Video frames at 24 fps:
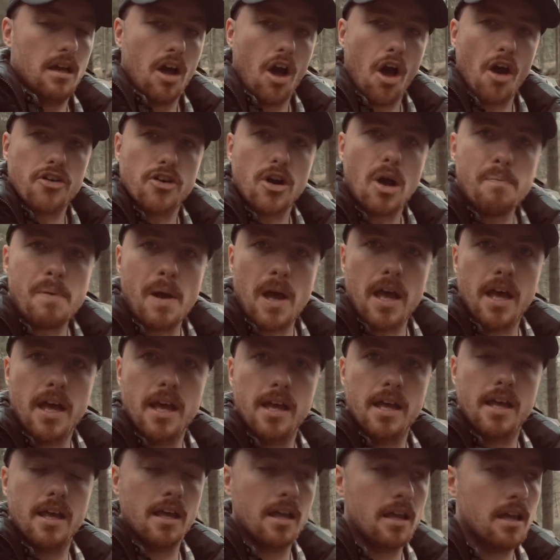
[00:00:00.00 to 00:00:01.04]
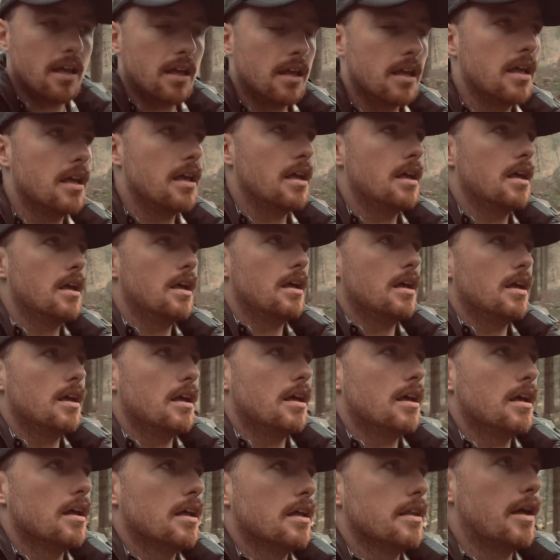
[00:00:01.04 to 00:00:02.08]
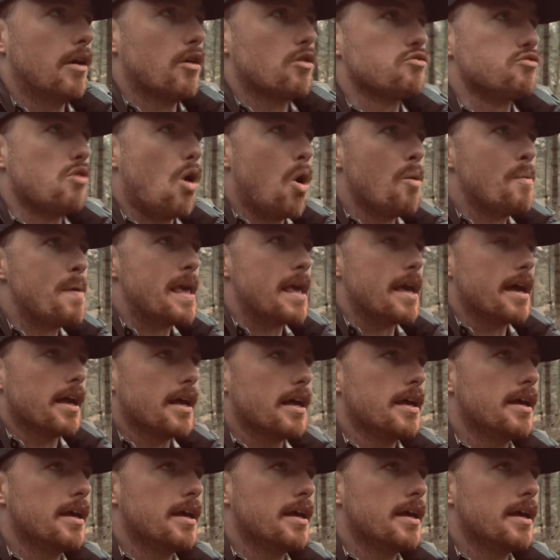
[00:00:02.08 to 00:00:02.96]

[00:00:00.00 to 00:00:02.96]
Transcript: robber that would roam here.